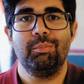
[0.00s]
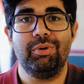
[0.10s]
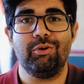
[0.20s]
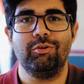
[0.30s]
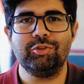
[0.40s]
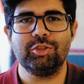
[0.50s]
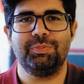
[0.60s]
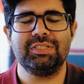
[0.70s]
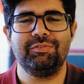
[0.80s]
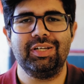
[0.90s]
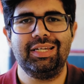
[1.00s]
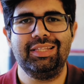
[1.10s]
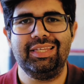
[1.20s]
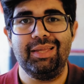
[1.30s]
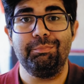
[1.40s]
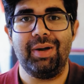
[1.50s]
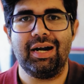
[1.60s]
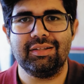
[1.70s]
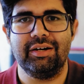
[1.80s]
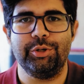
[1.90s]
but also specifically the
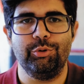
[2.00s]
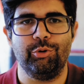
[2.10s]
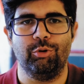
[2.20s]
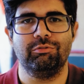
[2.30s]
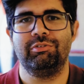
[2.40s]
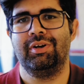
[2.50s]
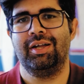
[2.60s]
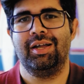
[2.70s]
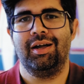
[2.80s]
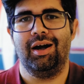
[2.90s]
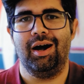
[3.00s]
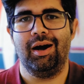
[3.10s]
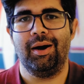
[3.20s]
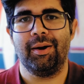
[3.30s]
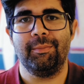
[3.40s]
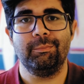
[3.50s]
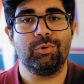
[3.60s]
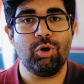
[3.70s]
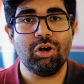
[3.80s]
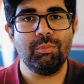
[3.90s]
impact that you drove.
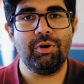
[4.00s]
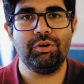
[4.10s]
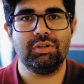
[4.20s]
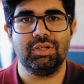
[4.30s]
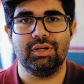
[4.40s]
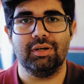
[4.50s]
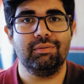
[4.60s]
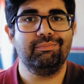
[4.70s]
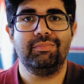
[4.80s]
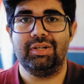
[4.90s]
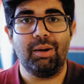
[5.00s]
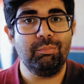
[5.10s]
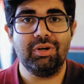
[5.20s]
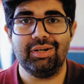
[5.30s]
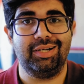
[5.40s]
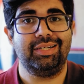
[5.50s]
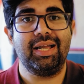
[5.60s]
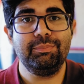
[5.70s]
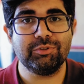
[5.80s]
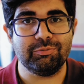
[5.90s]
Talk about the number and
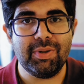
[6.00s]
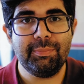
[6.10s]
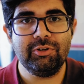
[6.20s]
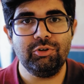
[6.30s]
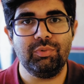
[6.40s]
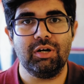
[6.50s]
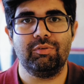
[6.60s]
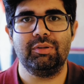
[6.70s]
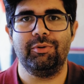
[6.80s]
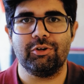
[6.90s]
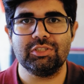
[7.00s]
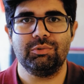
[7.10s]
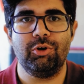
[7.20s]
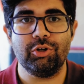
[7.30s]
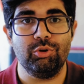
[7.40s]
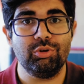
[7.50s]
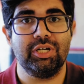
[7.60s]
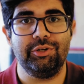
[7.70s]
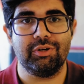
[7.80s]
types of people you work with, because you want to know that you